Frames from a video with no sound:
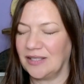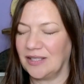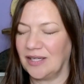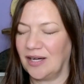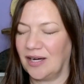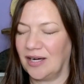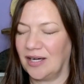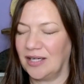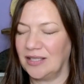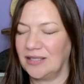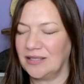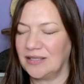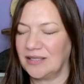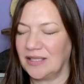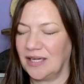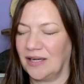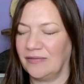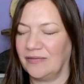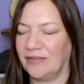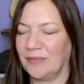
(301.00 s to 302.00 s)
Heart
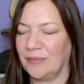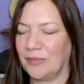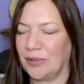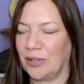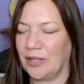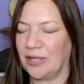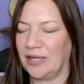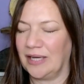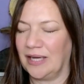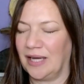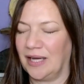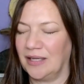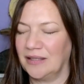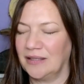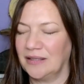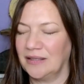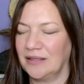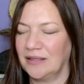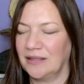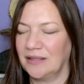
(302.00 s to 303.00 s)
of Lemuria.
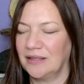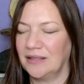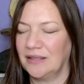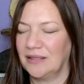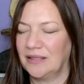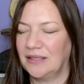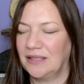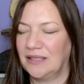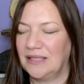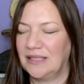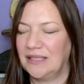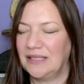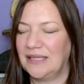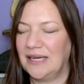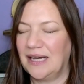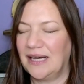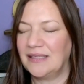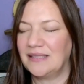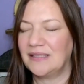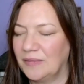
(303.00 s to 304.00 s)

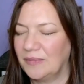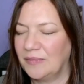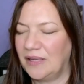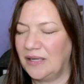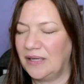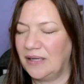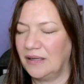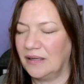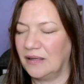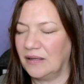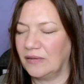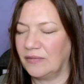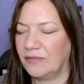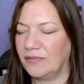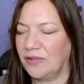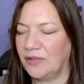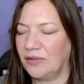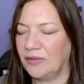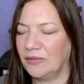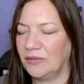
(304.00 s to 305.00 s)
Yes, many of
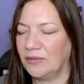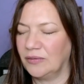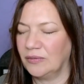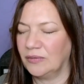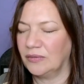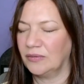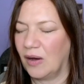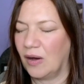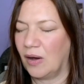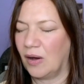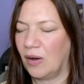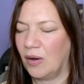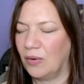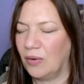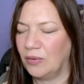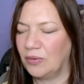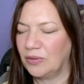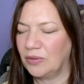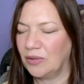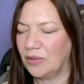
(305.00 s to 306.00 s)
you
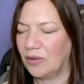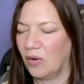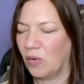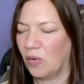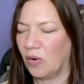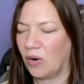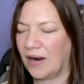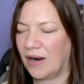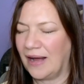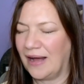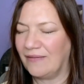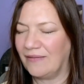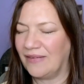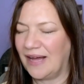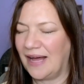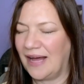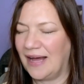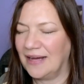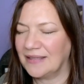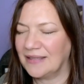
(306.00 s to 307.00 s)
own or have
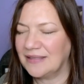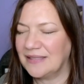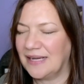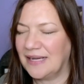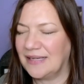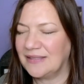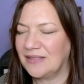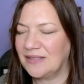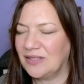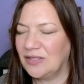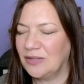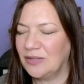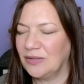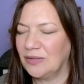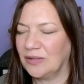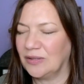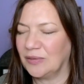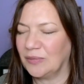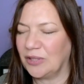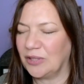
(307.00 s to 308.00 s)
access to
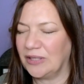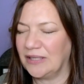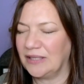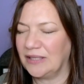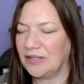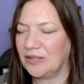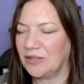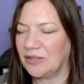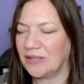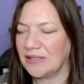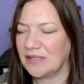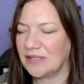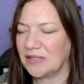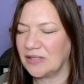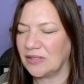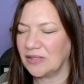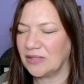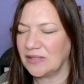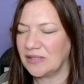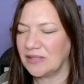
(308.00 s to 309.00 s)
Lemurian
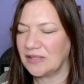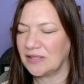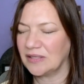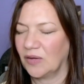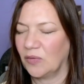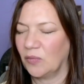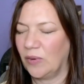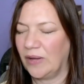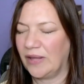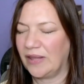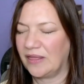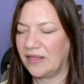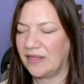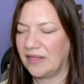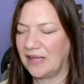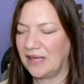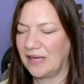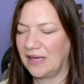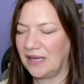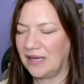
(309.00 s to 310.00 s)
crystals with
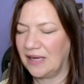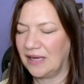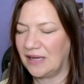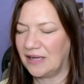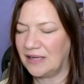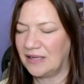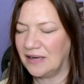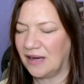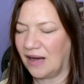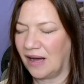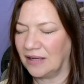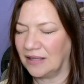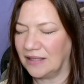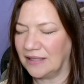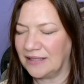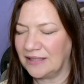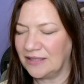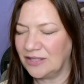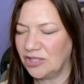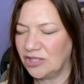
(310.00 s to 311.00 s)
the
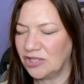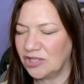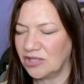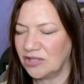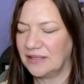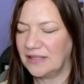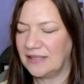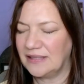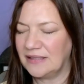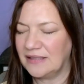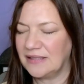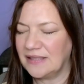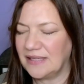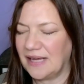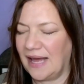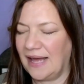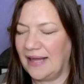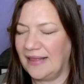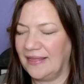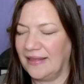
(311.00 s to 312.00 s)
knowledge
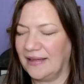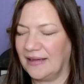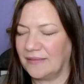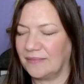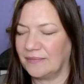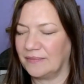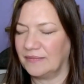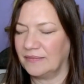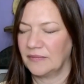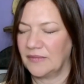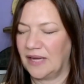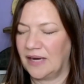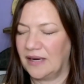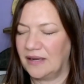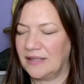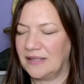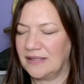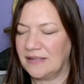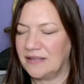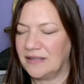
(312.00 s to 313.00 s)
inside them. There
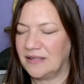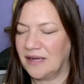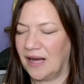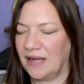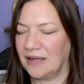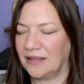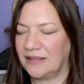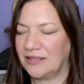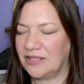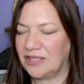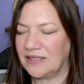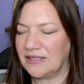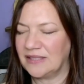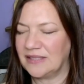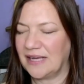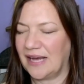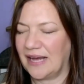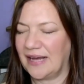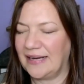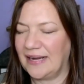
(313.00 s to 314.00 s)
is knowledge
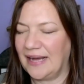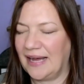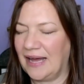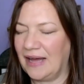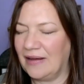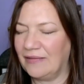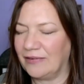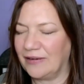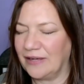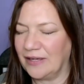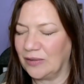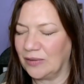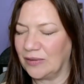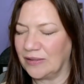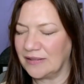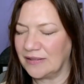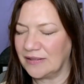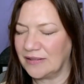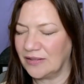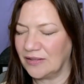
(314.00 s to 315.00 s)
inside every
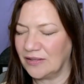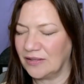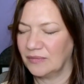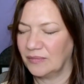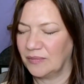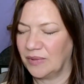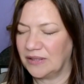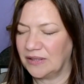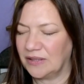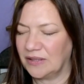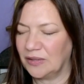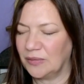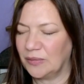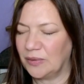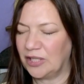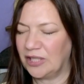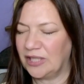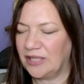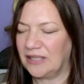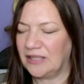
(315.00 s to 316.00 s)
crystal, but the
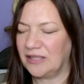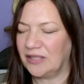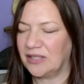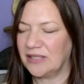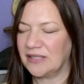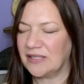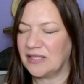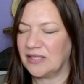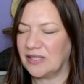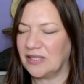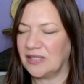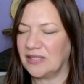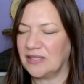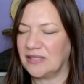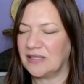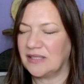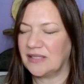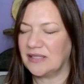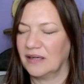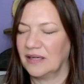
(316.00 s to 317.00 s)
Lemurian
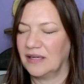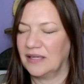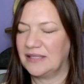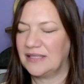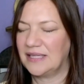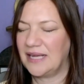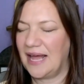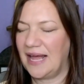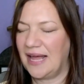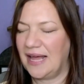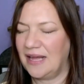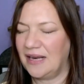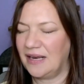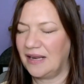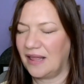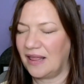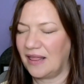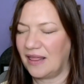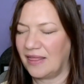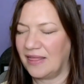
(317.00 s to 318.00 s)
crystals
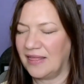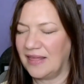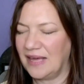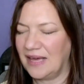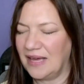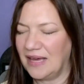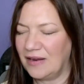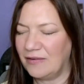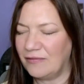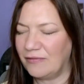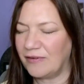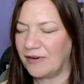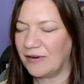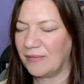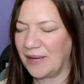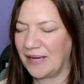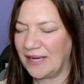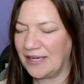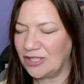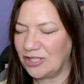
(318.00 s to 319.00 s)
contain the
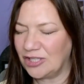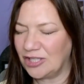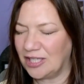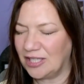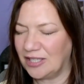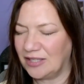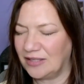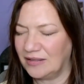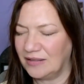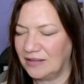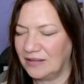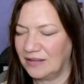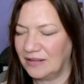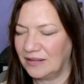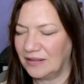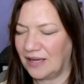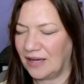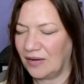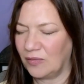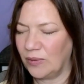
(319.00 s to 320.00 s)
information
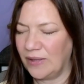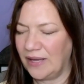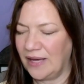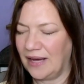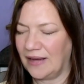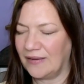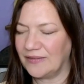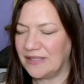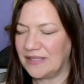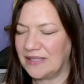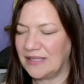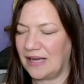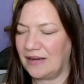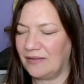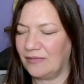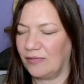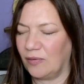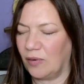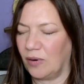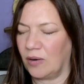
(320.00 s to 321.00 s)
that we have set
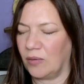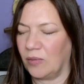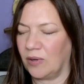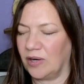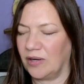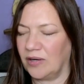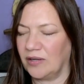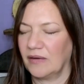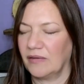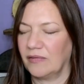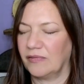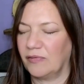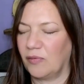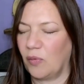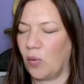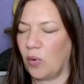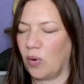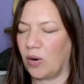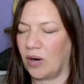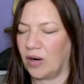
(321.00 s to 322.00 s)
forward
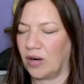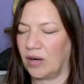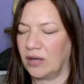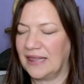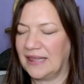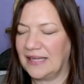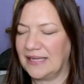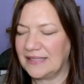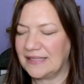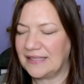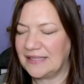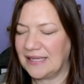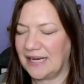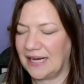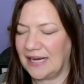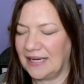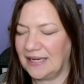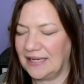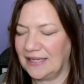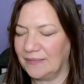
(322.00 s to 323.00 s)
for this
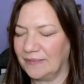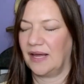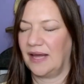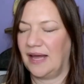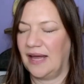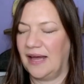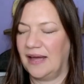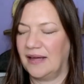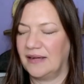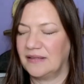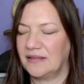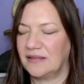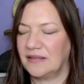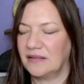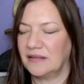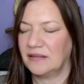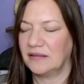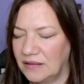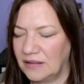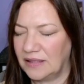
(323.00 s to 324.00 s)
time. And
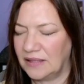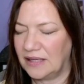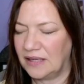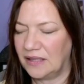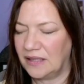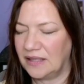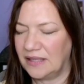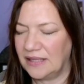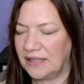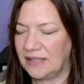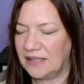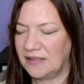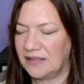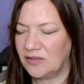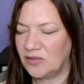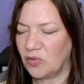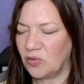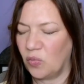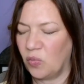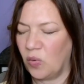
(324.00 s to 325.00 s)
there is
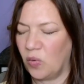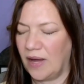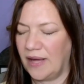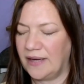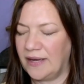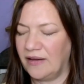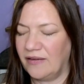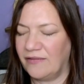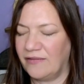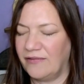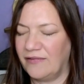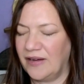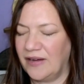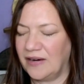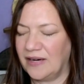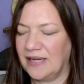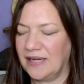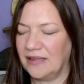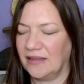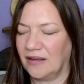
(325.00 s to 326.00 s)
one
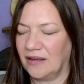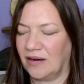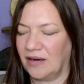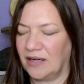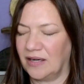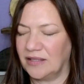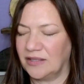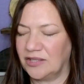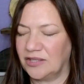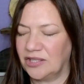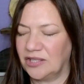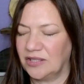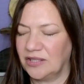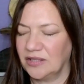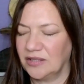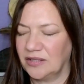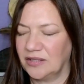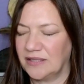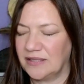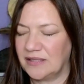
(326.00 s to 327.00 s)
very large
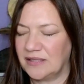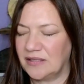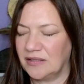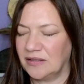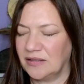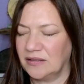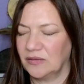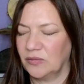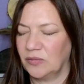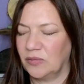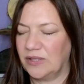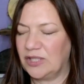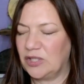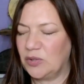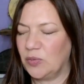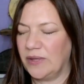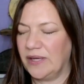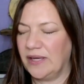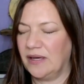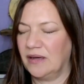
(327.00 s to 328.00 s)
crystal, which
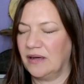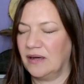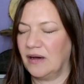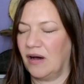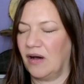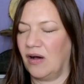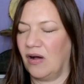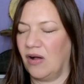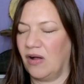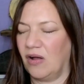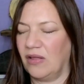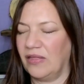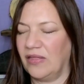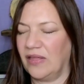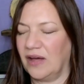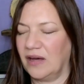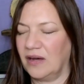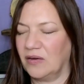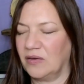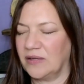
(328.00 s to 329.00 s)
we call
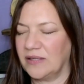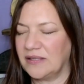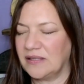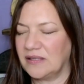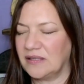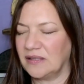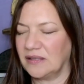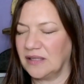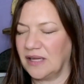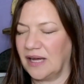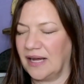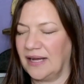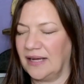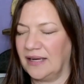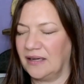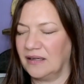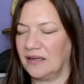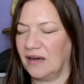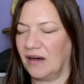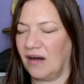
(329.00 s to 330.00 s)
the
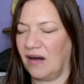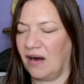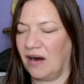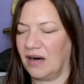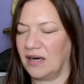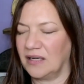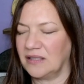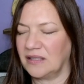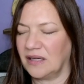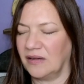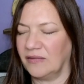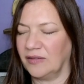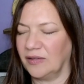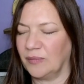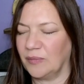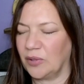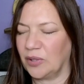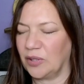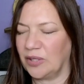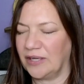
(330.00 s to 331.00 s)
crystalline heart of
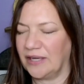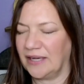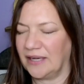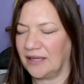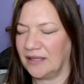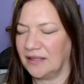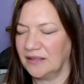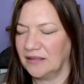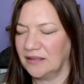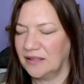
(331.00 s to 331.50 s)
Lemuria.